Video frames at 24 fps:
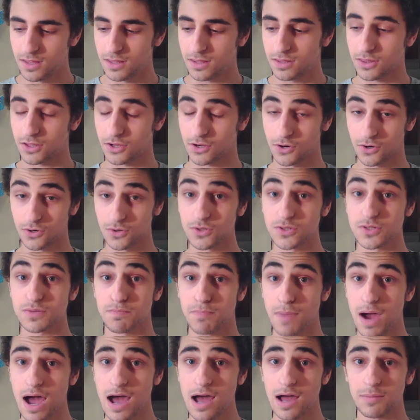The girl's
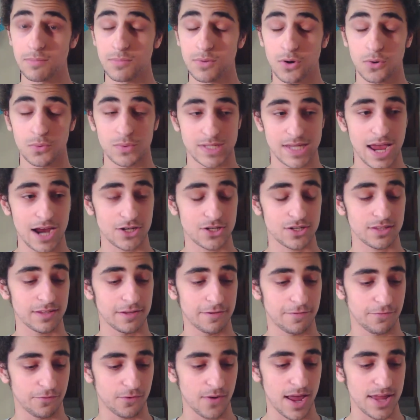mom was actually
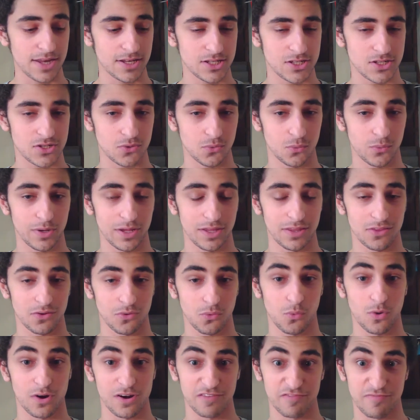friends with
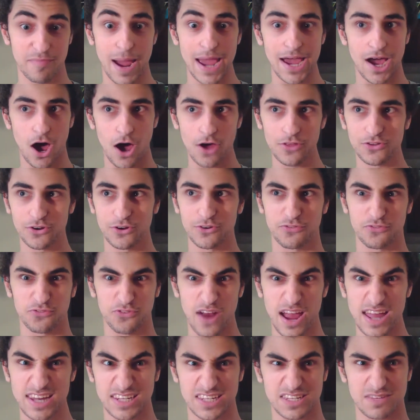one of my other
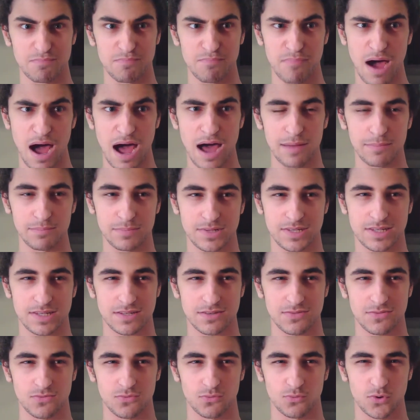friend's mom's
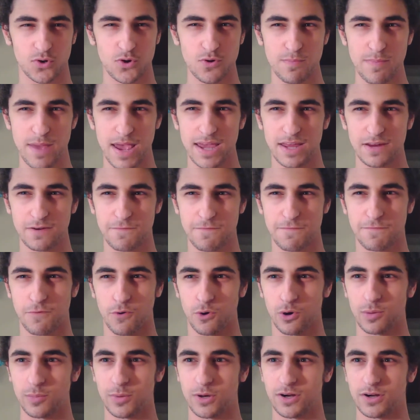roommate,
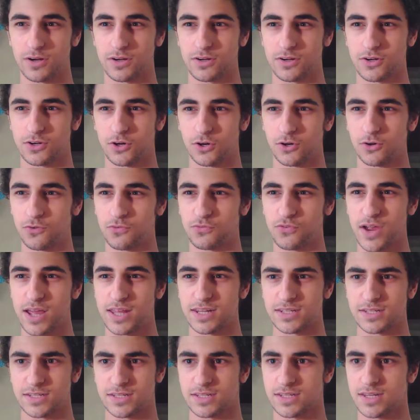former
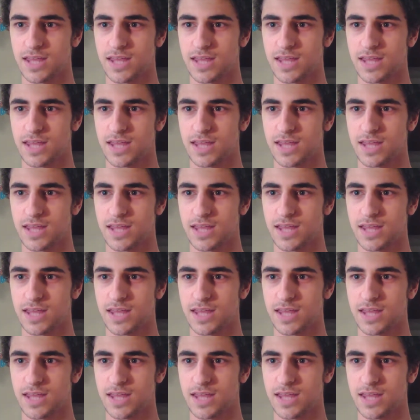girlfriend's